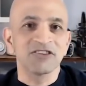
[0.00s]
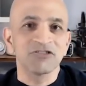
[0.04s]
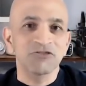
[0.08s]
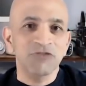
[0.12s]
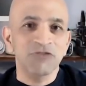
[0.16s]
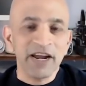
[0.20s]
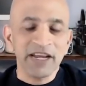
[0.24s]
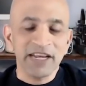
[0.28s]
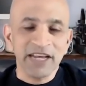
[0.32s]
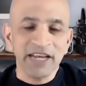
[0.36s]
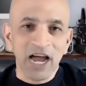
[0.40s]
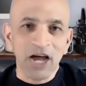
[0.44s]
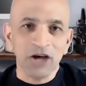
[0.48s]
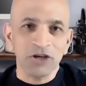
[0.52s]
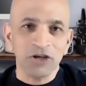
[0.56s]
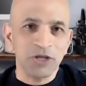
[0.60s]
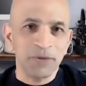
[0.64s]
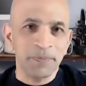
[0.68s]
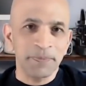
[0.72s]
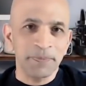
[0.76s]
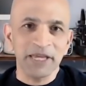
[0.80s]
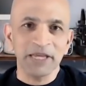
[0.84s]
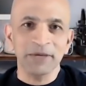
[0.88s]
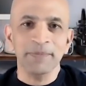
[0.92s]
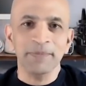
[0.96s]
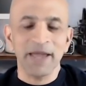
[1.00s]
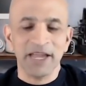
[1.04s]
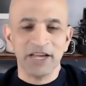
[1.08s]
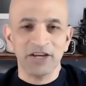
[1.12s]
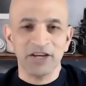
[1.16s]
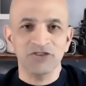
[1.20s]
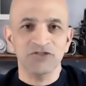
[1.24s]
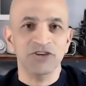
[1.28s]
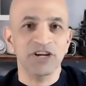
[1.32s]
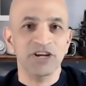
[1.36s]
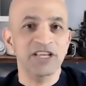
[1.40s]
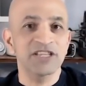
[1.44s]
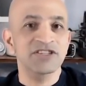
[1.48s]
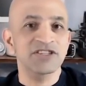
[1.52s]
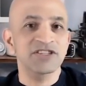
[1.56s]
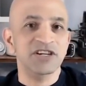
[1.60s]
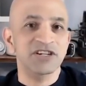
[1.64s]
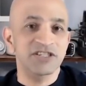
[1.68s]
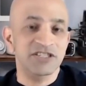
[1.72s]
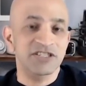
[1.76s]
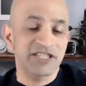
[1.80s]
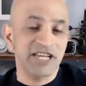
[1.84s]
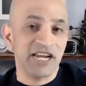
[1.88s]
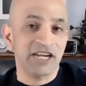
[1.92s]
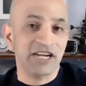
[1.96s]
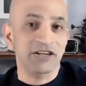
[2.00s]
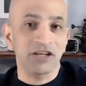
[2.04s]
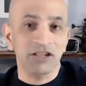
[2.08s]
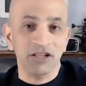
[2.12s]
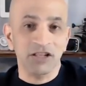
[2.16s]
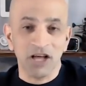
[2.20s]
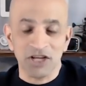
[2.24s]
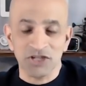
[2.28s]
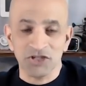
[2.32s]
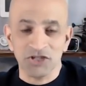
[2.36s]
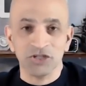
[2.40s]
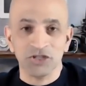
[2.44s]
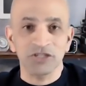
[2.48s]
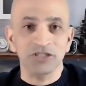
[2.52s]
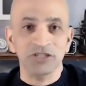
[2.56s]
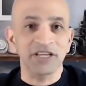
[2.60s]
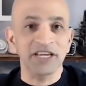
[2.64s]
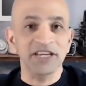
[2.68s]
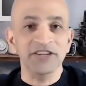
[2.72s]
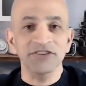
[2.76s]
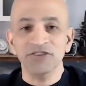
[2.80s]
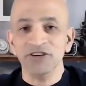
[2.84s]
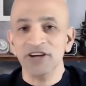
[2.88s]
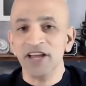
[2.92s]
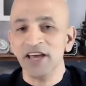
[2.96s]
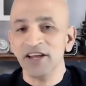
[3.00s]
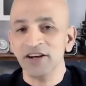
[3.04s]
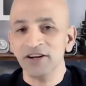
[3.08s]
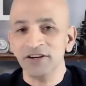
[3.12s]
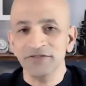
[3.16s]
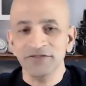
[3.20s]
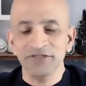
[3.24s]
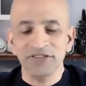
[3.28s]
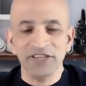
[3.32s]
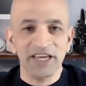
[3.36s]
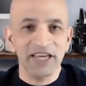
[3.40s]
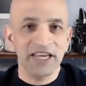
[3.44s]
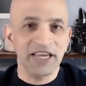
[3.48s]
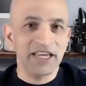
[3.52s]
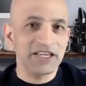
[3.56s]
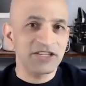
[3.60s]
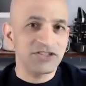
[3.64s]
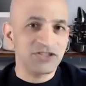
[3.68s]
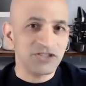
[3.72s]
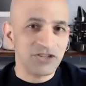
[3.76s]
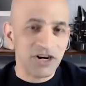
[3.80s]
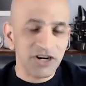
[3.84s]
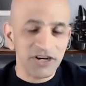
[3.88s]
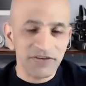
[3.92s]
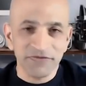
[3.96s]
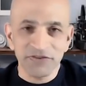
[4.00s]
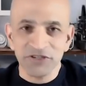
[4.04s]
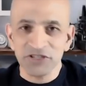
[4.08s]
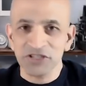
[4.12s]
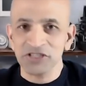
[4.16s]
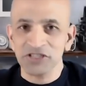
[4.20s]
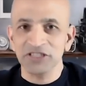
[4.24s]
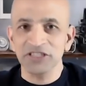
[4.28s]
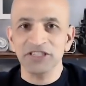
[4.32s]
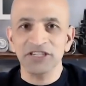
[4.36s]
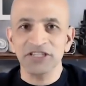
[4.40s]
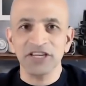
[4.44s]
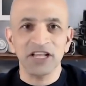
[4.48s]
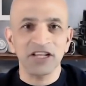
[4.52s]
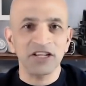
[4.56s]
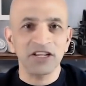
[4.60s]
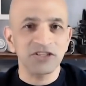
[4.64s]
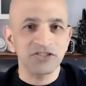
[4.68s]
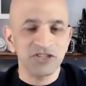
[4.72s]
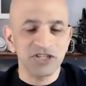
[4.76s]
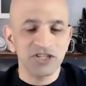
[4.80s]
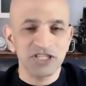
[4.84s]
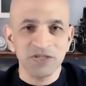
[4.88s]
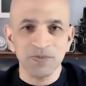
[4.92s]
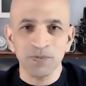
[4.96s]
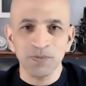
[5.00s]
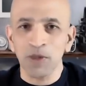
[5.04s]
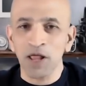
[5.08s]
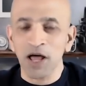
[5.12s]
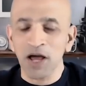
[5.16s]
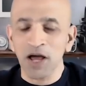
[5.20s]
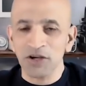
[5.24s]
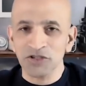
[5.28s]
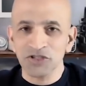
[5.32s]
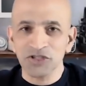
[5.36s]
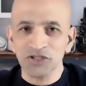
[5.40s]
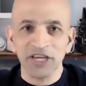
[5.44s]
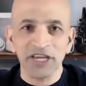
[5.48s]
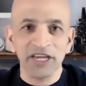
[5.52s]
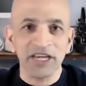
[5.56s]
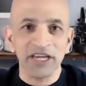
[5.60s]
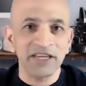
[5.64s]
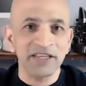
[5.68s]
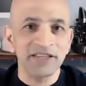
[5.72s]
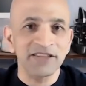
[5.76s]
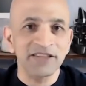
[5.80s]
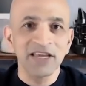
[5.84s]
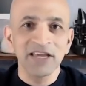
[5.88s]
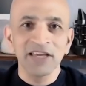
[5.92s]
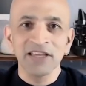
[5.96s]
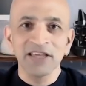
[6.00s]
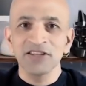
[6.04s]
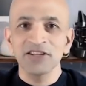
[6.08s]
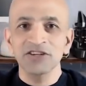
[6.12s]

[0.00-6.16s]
Right now, the big megatrends are technological, Internet of Things, artificial intelligence, blockchain,